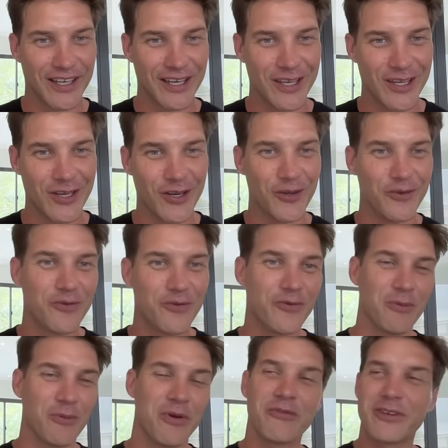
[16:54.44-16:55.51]
you know,
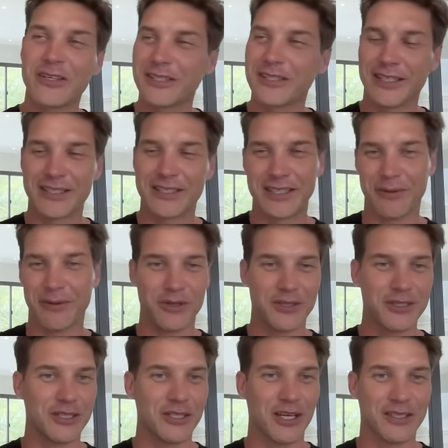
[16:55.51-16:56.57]
from every setting that was
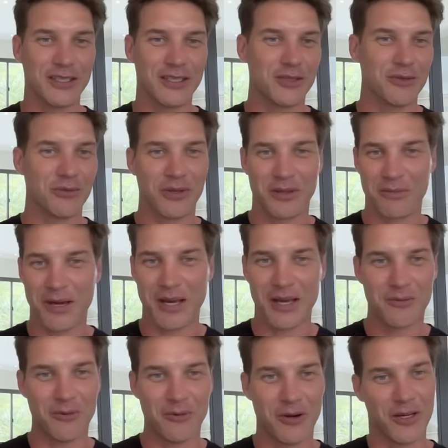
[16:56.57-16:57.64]
adjusted to what the
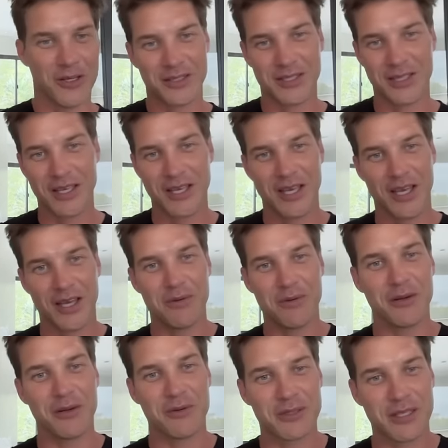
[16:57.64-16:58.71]
bike was. I
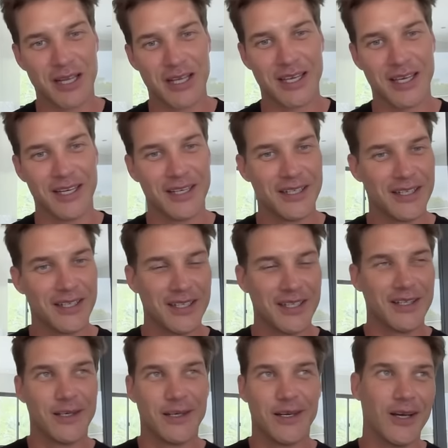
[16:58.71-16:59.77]
mean, it was like a
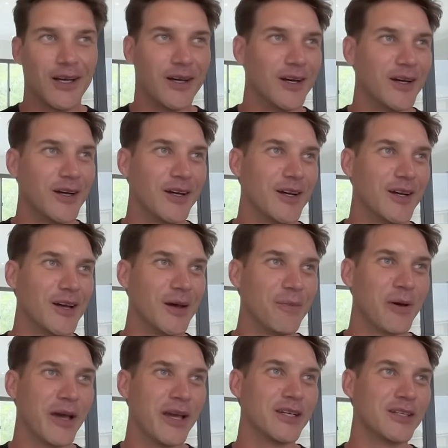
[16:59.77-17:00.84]
uh, a
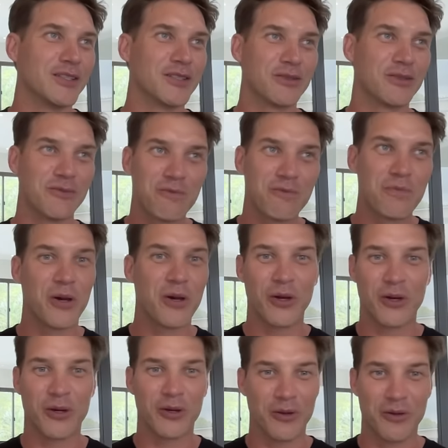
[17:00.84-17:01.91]
page
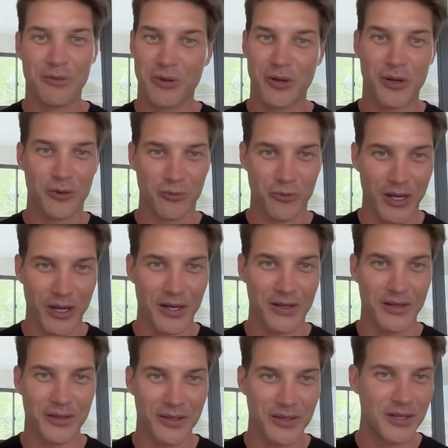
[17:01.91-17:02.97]
per per run
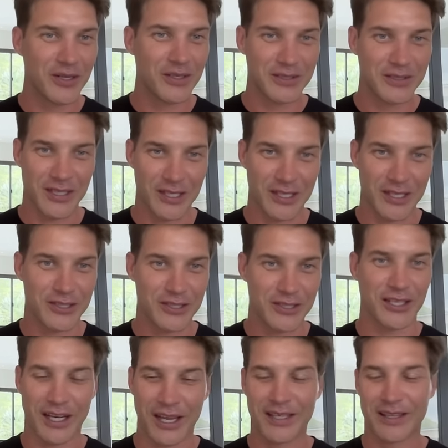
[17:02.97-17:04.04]
test sheet.
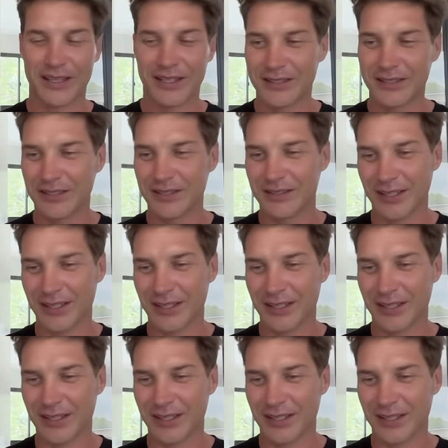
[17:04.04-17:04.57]
Like this is